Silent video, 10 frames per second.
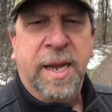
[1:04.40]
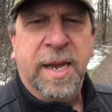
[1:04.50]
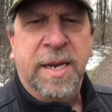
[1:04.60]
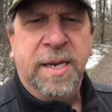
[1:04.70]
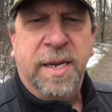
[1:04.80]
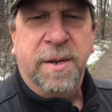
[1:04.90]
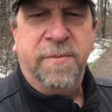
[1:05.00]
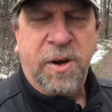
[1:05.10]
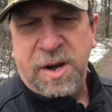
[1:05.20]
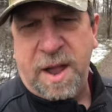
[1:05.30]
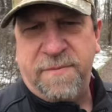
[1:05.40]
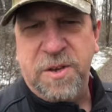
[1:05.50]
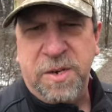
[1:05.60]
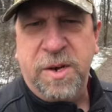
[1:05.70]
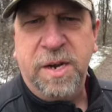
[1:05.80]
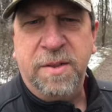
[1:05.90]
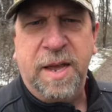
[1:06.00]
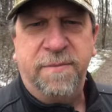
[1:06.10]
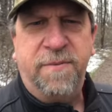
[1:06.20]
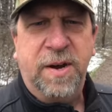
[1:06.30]
And uh, very often you hear
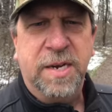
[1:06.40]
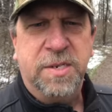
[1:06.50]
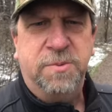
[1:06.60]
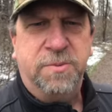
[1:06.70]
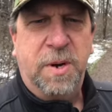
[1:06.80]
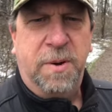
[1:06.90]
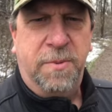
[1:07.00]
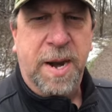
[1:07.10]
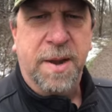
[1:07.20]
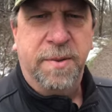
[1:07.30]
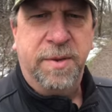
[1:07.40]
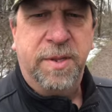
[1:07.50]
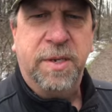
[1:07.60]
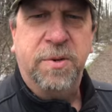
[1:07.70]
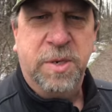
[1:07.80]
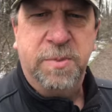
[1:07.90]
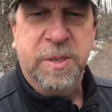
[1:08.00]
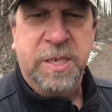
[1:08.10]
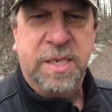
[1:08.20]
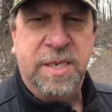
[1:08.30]
that phrase around the
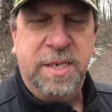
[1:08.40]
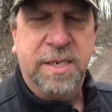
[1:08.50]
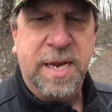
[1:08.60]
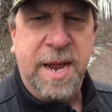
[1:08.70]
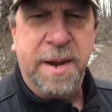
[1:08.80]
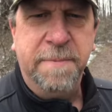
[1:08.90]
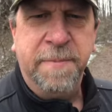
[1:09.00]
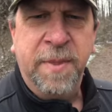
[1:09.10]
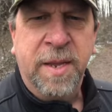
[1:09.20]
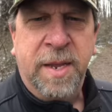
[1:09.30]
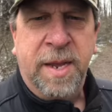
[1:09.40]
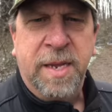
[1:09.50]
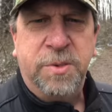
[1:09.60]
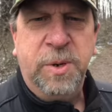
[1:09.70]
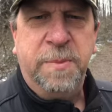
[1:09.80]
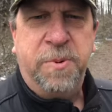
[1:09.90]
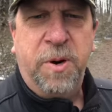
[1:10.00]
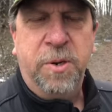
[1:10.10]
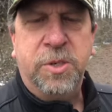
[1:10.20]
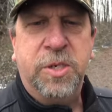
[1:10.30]
Christmas time as we
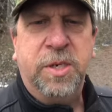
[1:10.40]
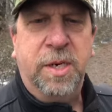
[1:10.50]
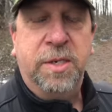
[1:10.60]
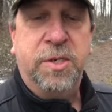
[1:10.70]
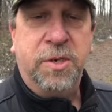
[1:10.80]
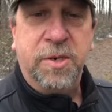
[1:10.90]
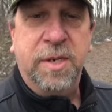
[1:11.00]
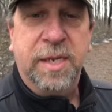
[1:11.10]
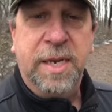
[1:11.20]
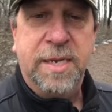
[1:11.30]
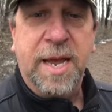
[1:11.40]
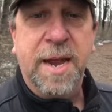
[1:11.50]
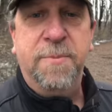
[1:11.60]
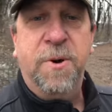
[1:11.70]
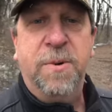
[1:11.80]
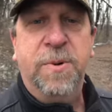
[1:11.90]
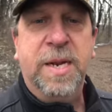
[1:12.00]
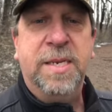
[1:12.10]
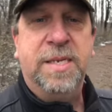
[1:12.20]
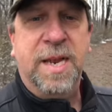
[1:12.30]
approach certainly a time where
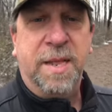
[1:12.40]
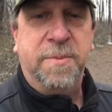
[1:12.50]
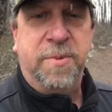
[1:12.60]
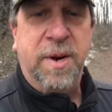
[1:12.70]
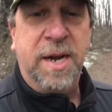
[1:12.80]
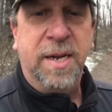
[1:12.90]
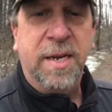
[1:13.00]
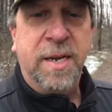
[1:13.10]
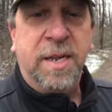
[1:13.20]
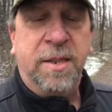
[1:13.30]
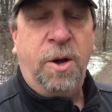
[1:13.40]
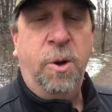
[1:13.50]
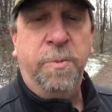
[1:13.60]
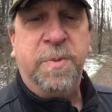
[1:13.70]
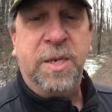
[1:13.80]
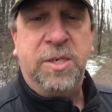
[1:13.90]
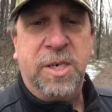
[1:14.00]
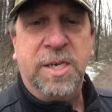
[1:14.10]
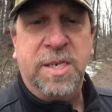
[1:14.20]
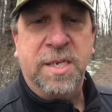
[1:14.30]
we celebrate the hope that
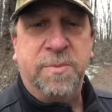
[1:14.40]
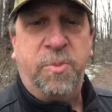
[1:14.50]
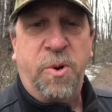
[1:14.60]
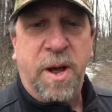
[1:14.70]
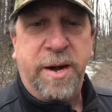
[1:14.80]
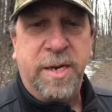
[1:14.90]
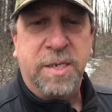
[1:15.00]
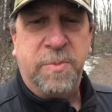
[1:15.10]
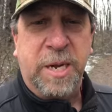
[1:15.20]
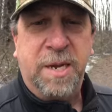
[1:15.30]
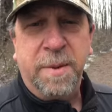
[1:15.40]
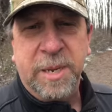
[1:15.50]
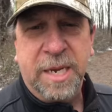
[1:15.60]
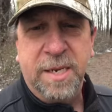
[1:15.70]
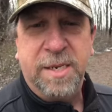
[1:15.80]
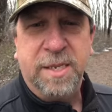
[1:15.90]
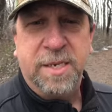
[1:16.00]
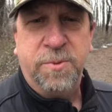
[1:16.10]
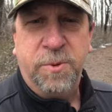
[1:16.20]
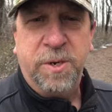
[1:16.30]
Jesus brought us by coming into
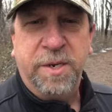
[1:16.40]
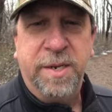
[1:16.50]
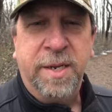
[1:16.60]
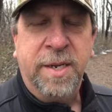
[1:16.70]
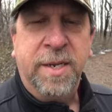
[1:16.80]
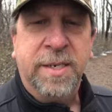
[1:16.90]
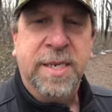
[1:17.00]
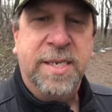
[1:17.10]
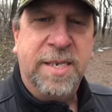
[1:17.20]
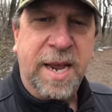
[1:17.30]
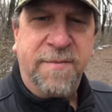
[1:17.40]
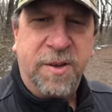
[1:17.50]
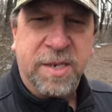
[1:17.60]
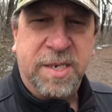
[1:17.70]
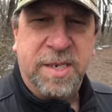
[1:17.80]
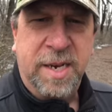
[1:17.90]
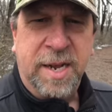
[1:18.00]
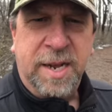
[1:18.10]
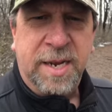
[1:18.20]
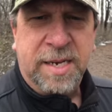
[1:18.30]
this world to save us
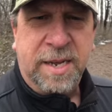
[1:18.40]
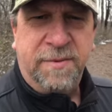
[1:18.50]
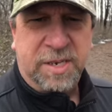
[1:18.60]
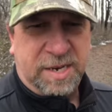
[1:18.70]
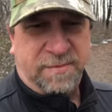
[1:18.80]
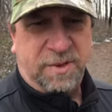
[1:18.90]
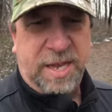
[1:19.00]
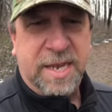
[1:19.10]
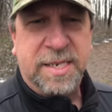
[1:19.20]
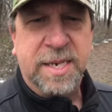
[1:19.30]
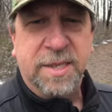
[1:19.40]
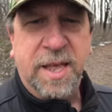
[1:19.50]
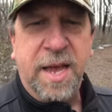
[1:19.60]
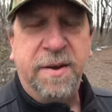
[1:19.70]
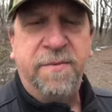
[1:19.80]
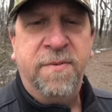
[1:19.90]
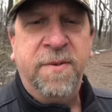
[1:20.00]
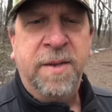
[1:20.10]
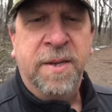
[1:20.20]
and to give us everlasting life.